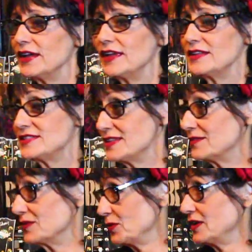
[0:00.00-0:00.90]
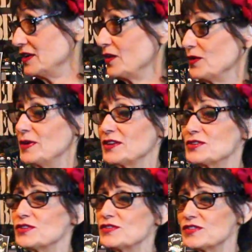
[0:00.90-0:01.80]
And it's in the one in all the
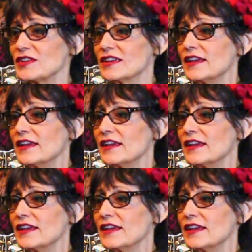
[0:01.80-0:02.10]
pictures.